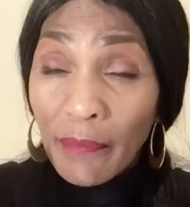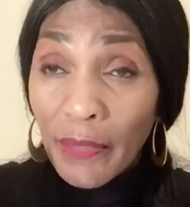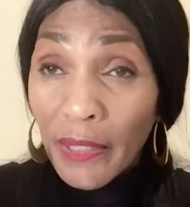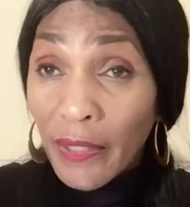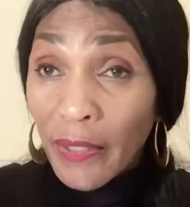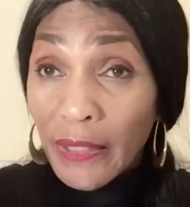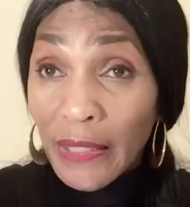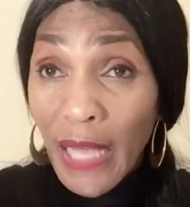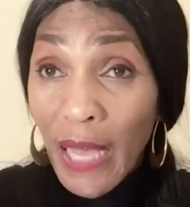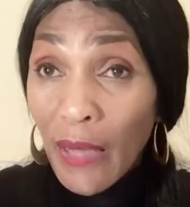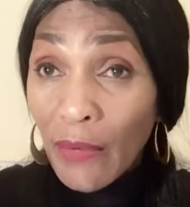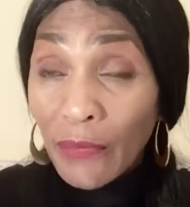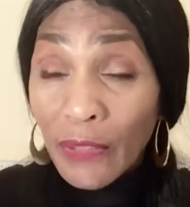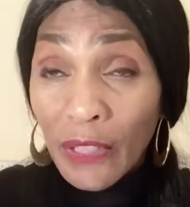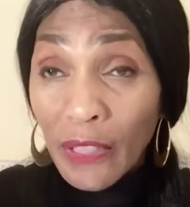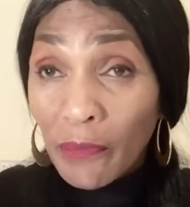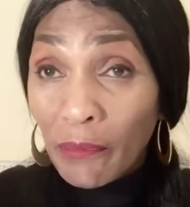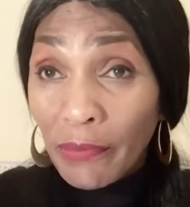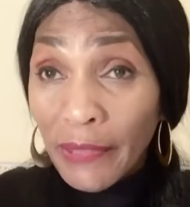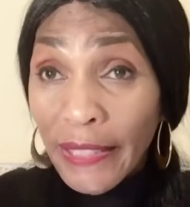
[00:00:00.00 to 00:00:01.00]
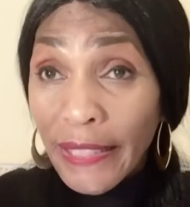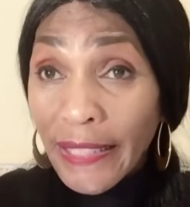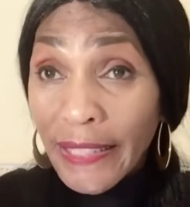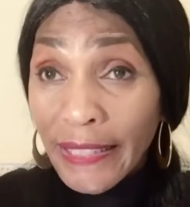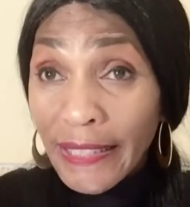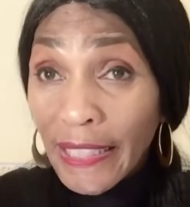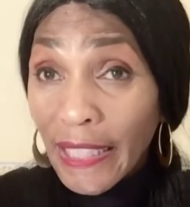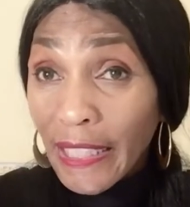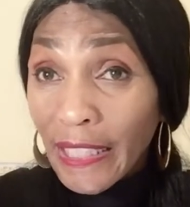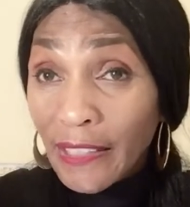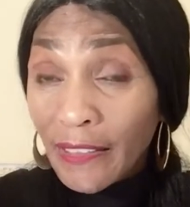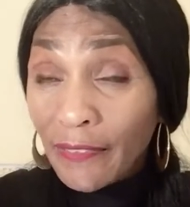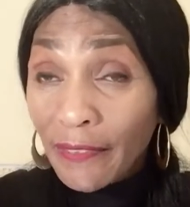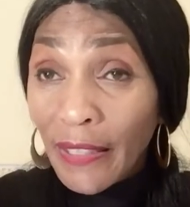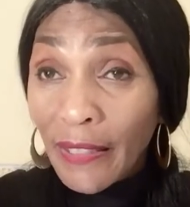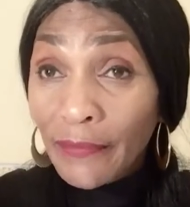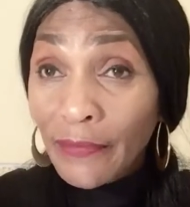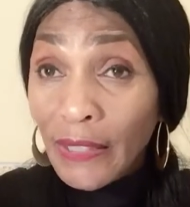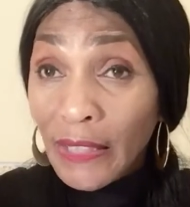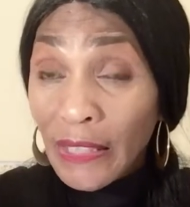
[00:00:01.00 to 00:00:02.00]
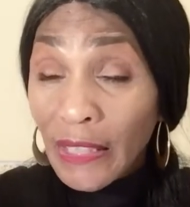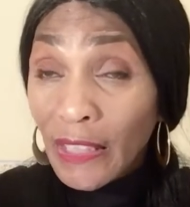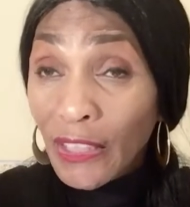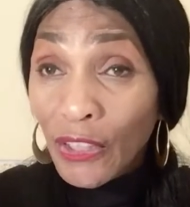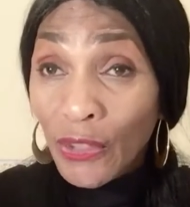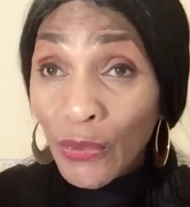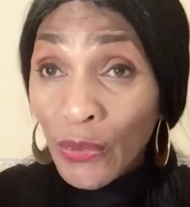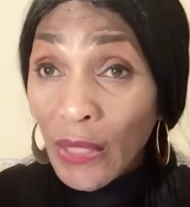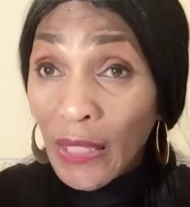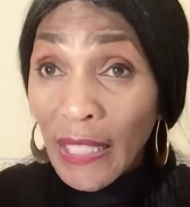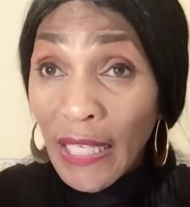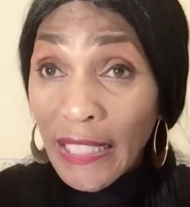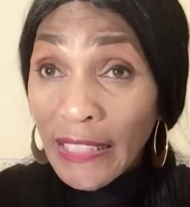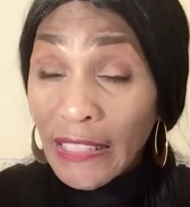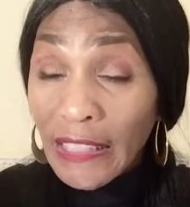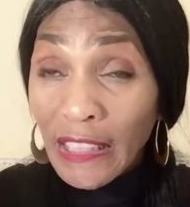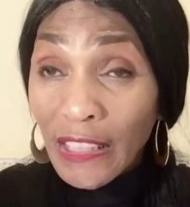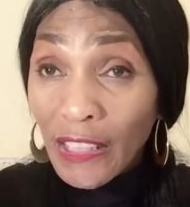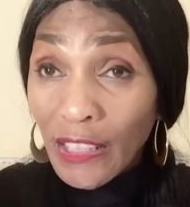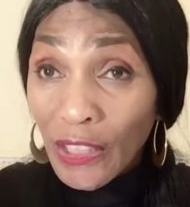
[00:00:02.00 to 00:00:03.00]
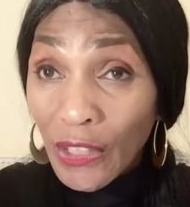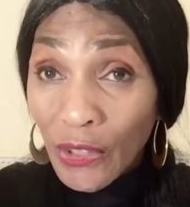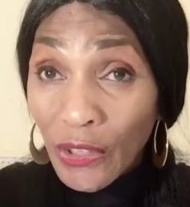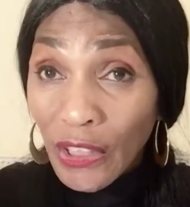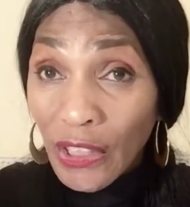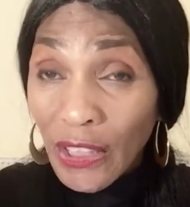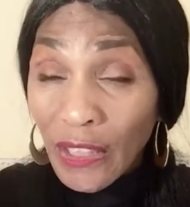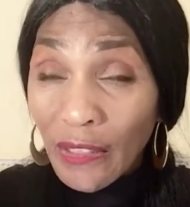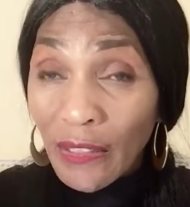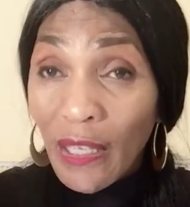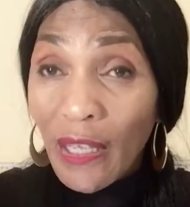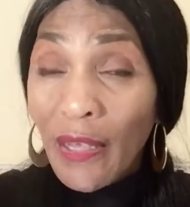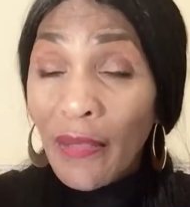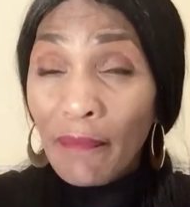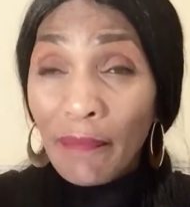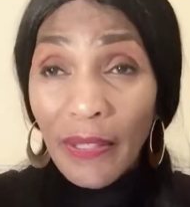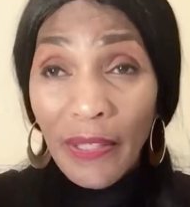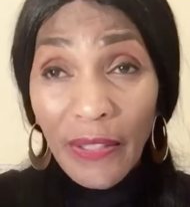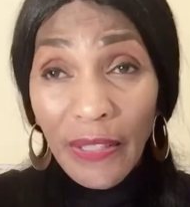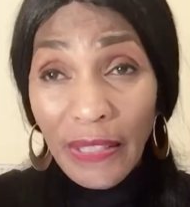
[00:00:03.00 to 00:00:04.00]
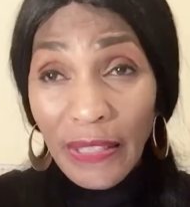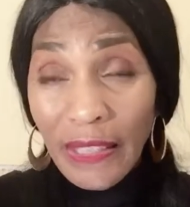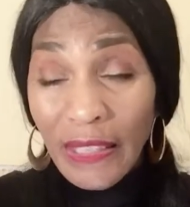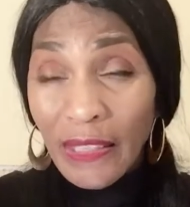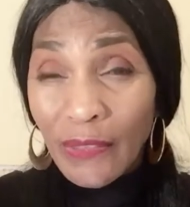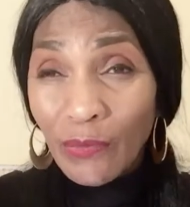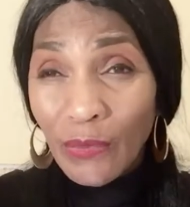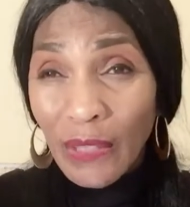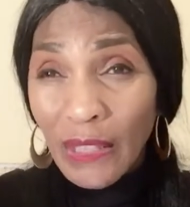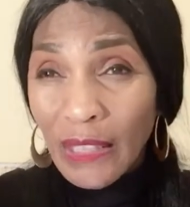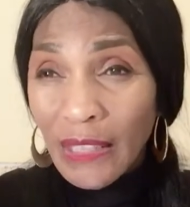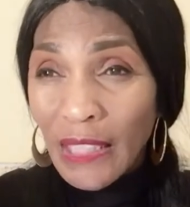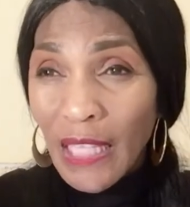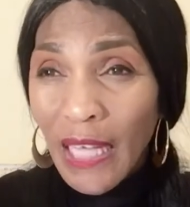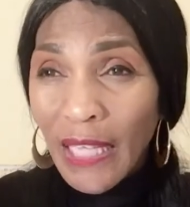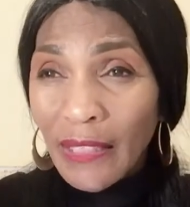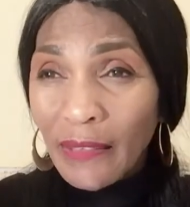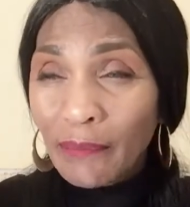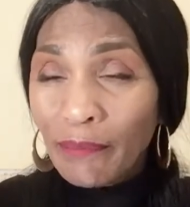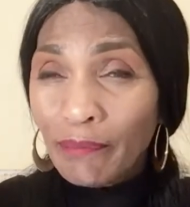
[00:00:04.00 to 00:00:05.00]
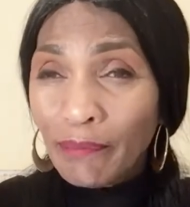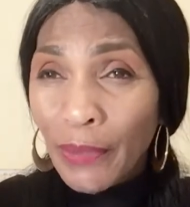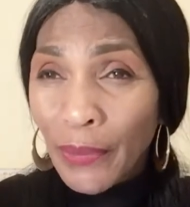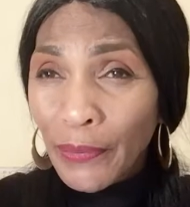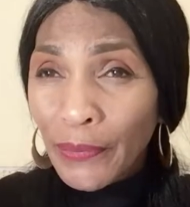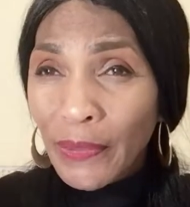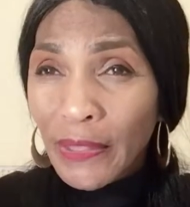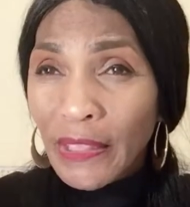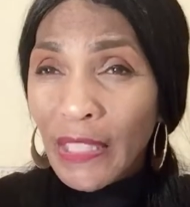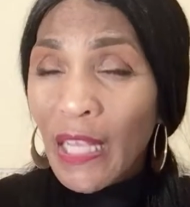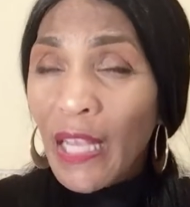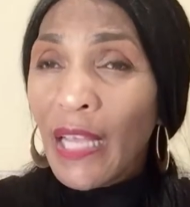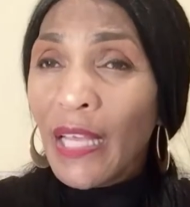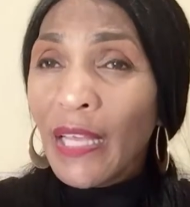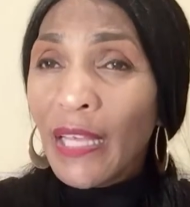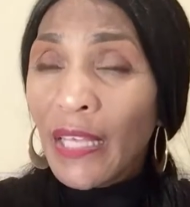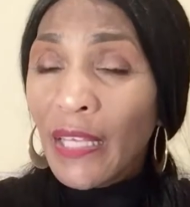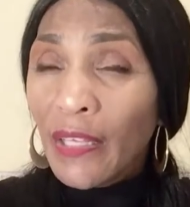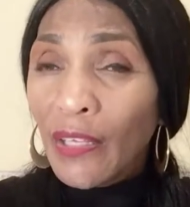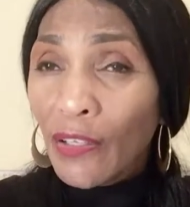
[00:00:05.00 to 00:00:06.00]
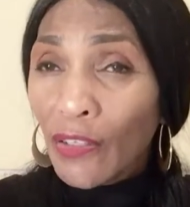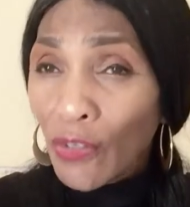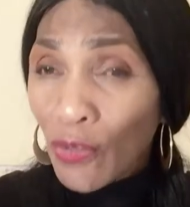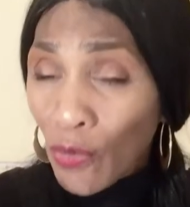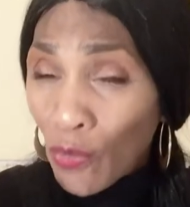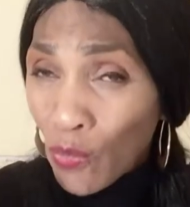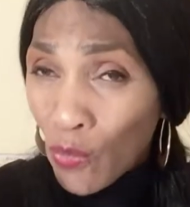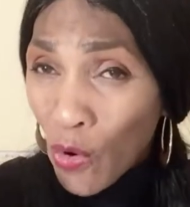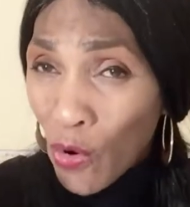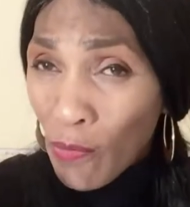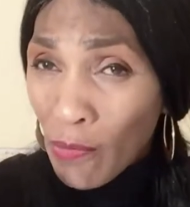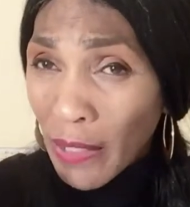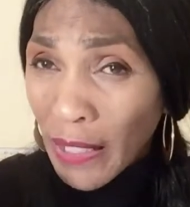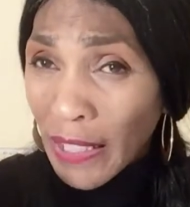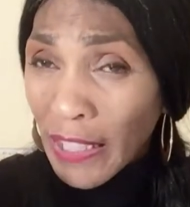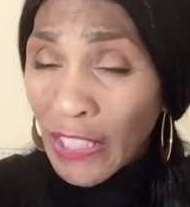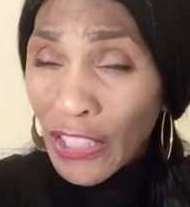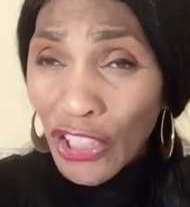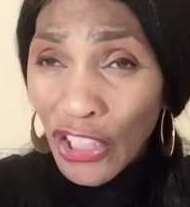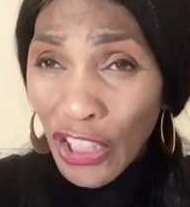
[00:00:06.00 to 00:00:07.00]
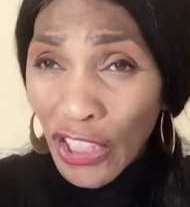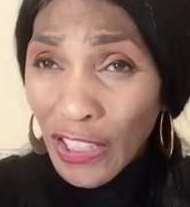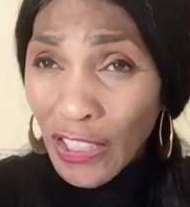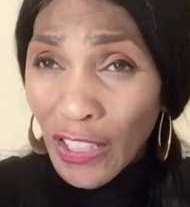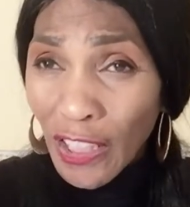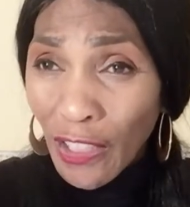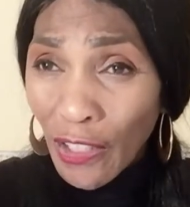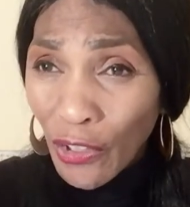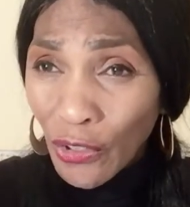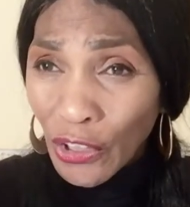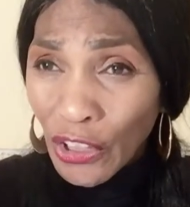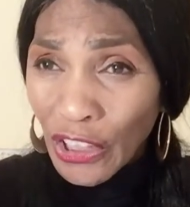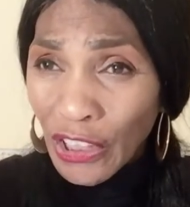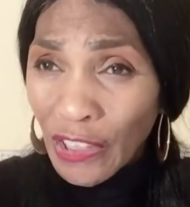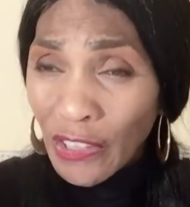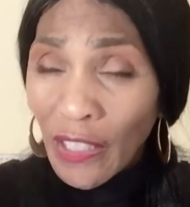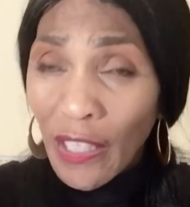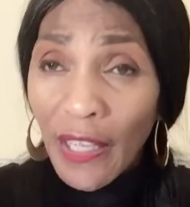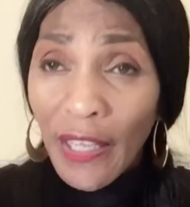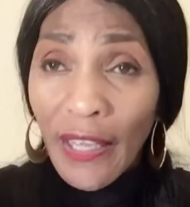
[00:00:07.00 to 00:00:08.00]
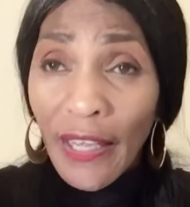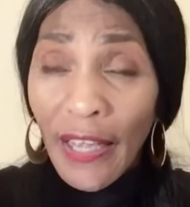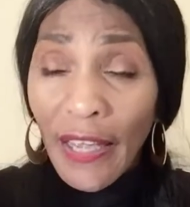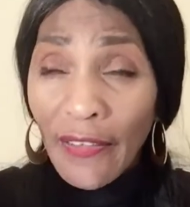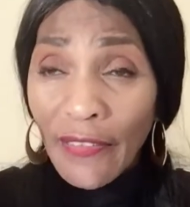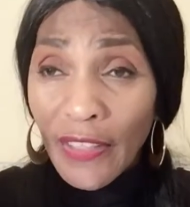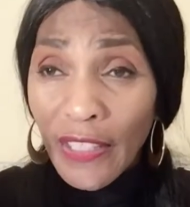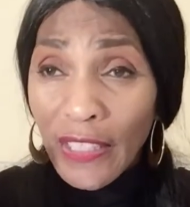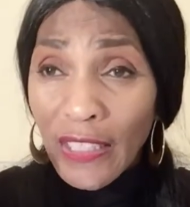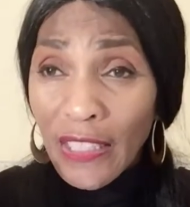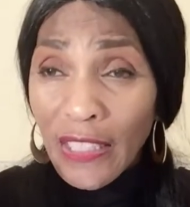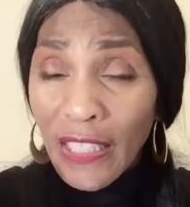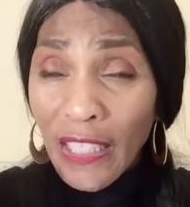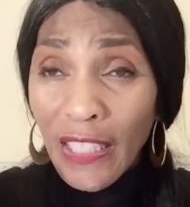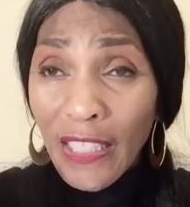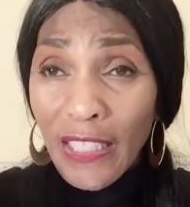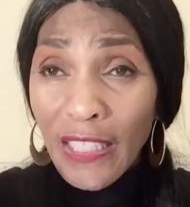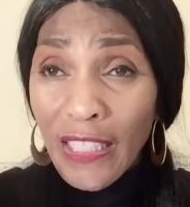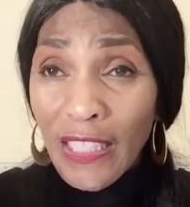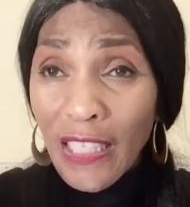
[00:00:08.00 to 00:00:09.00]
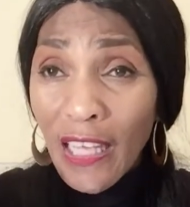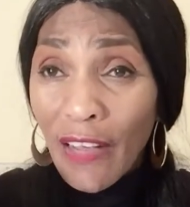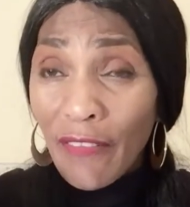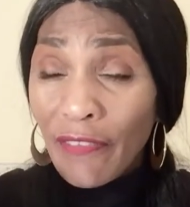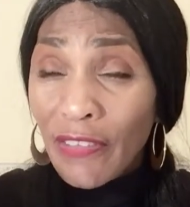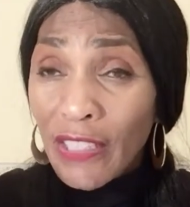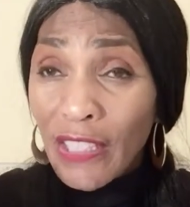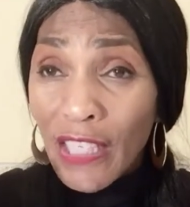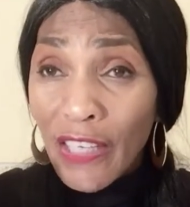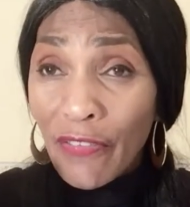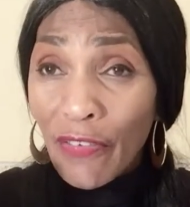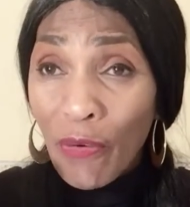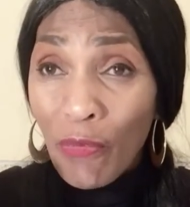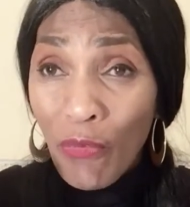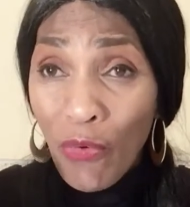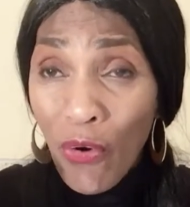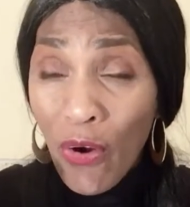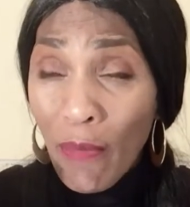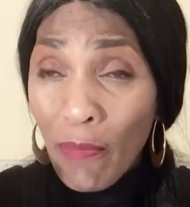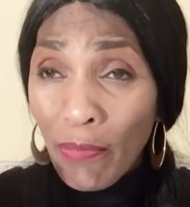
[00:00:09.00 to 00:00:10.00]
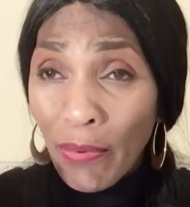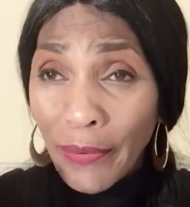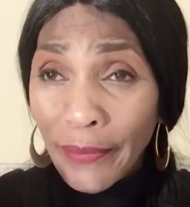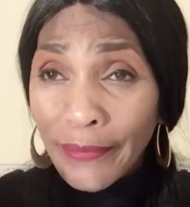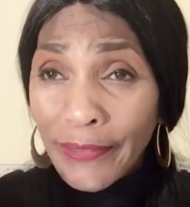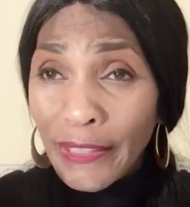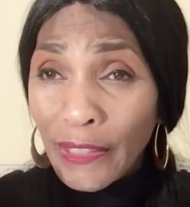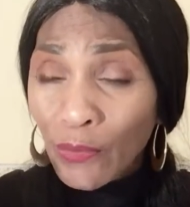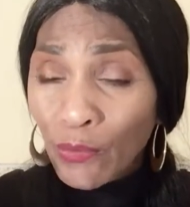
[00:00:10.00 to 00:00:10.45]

because I was completely satisfied with just utilizing the lotion because it was that potent in an aroma in just the lotion, and the scent itself is even more potent.